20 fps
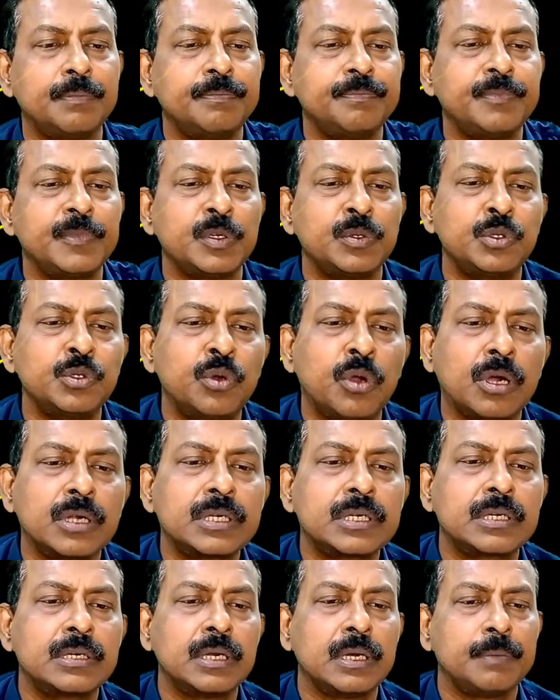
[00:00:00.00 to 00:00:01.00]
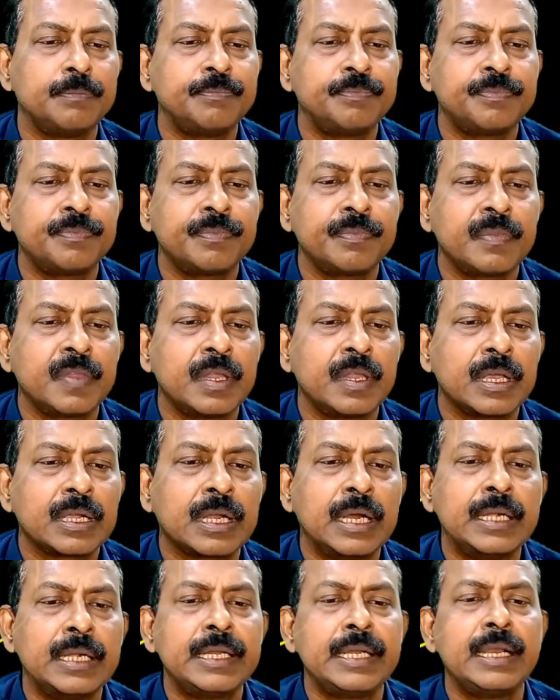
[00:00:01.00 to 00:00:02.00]
do not
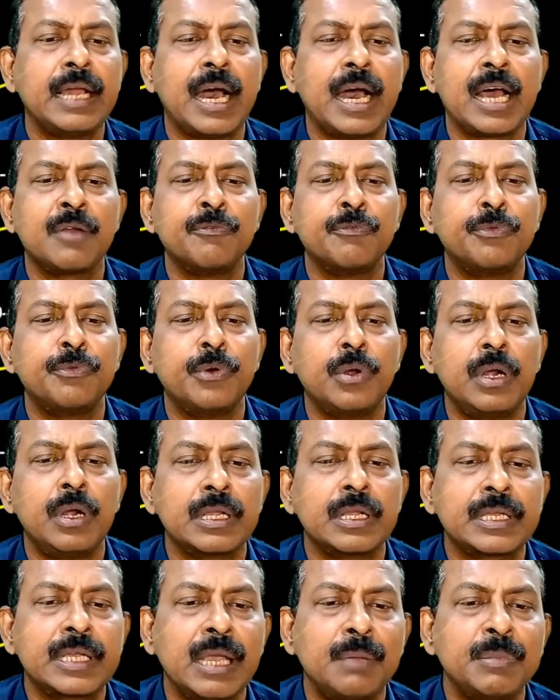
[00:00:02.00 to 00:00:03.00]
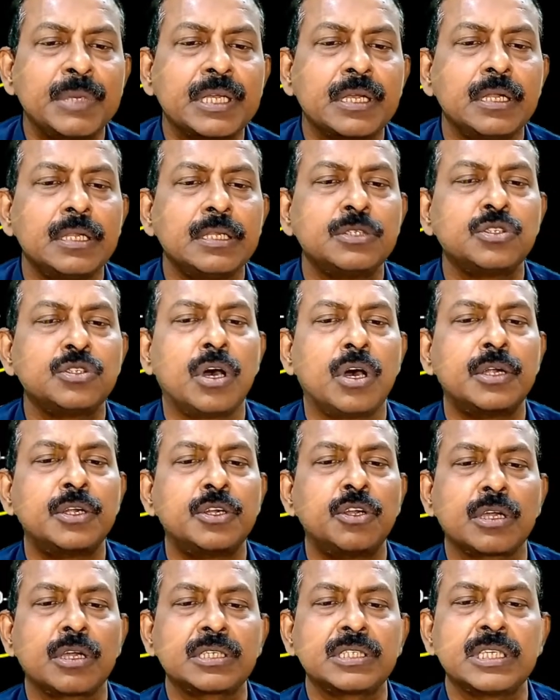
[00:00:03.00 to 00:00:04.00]
contain harmful chemicals or
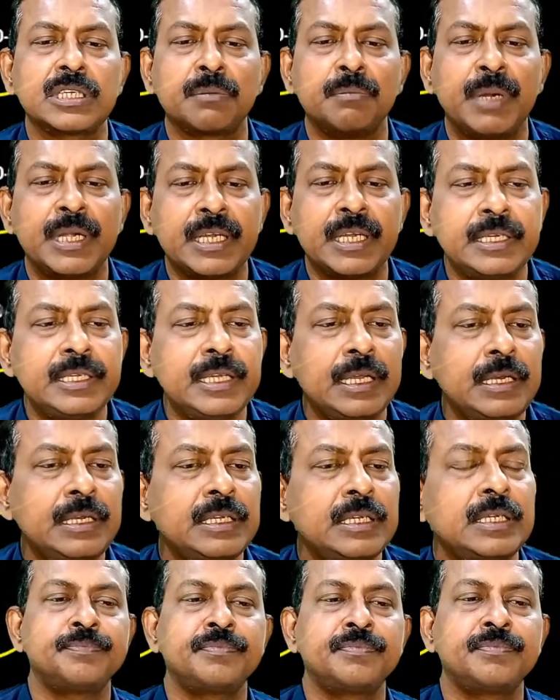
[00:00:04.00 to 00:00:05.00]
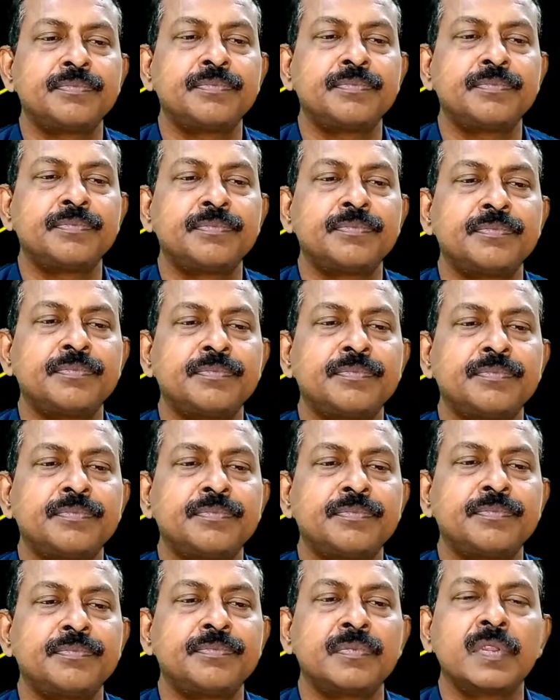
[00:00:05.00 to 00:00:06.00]
toxic material.
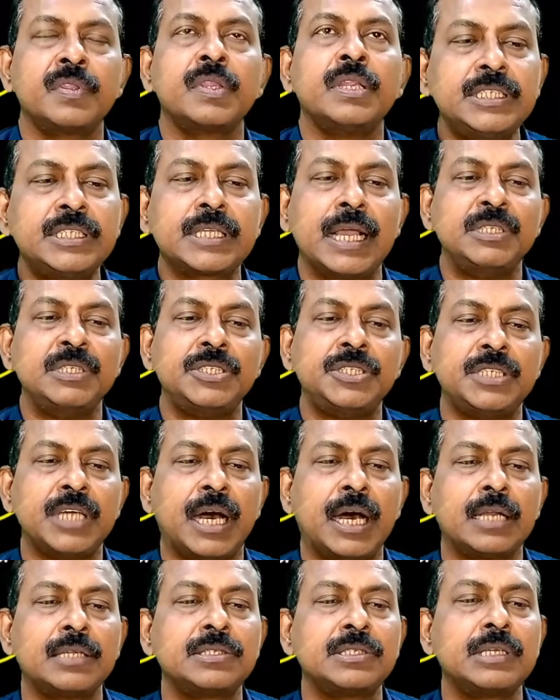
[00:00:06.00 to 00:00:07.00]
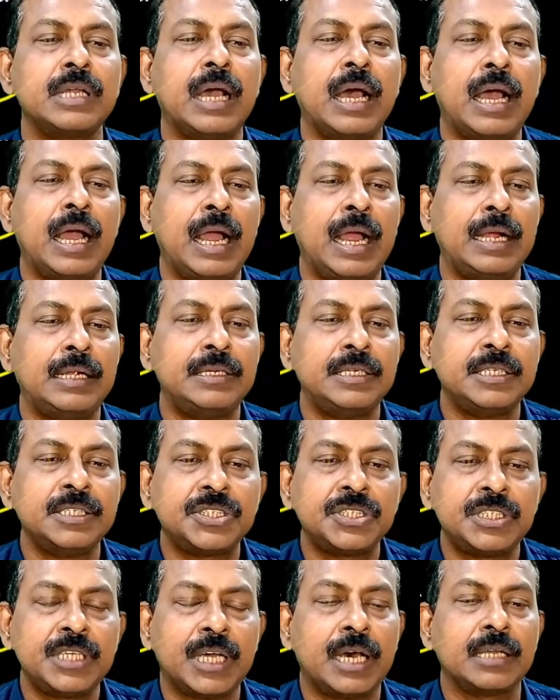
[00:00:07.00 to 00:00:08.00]
These can be charged and
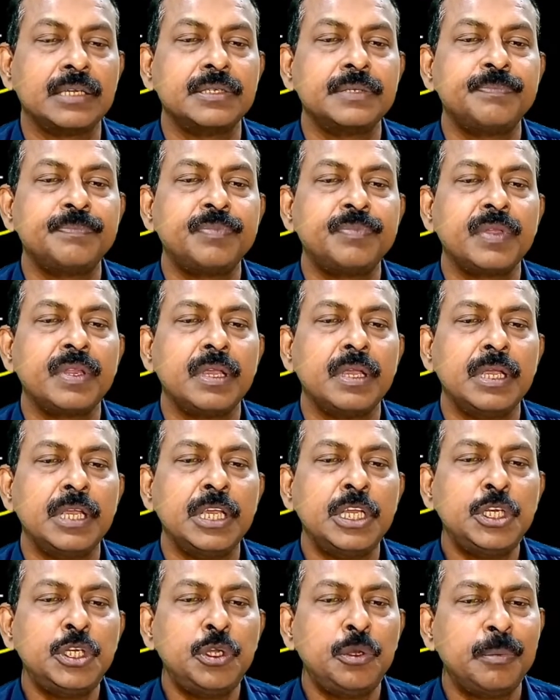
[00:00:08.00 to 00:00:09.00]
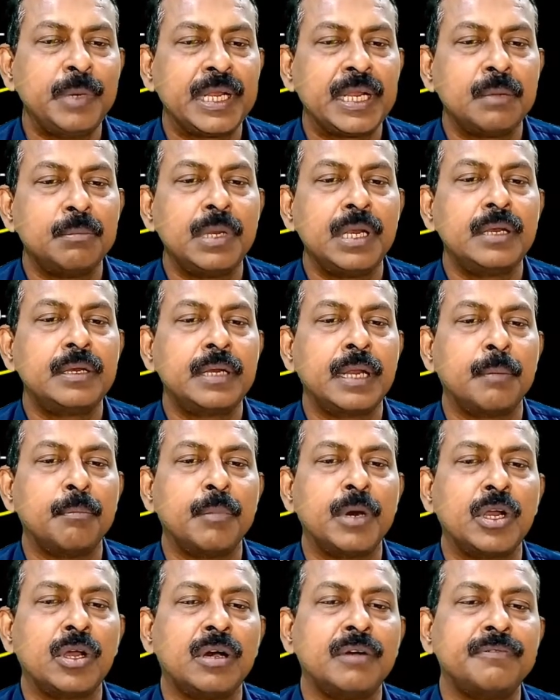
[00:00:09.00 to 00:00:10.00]
discharged innumerable number
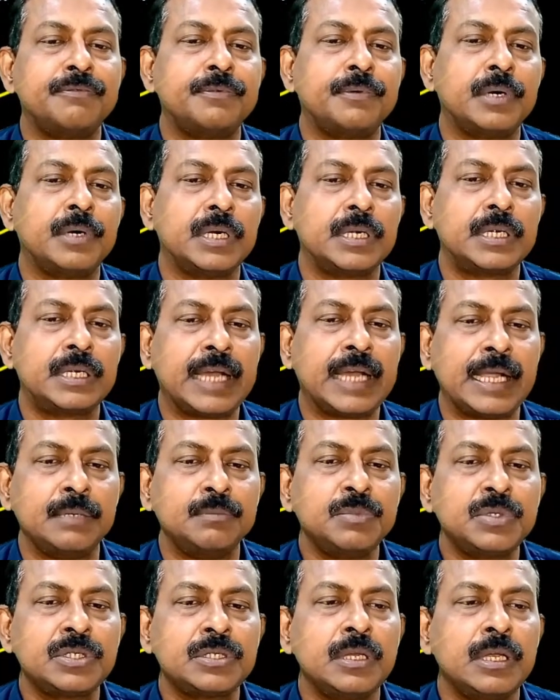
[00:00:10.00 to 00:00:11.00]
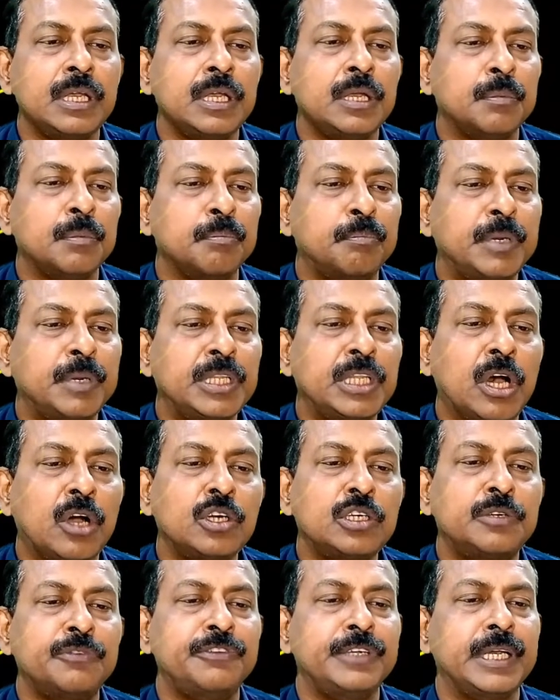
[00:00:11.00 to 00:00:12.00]
of times
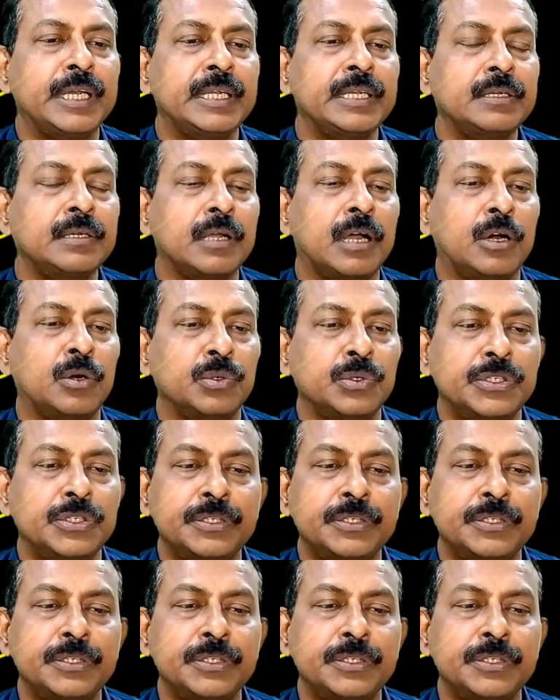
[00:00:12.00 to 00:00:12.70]
without wearing out.